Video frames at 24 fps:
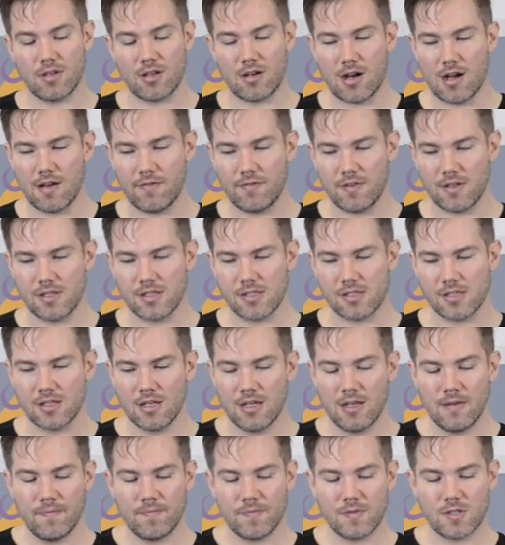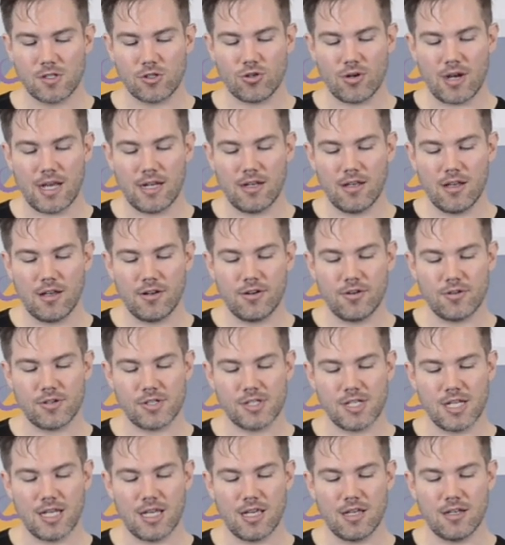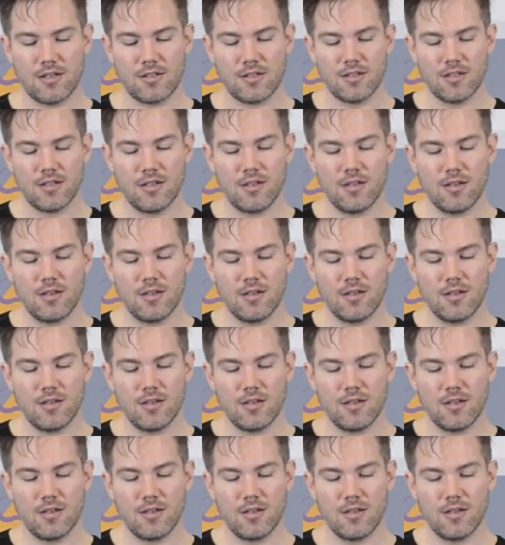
coffees to try to understand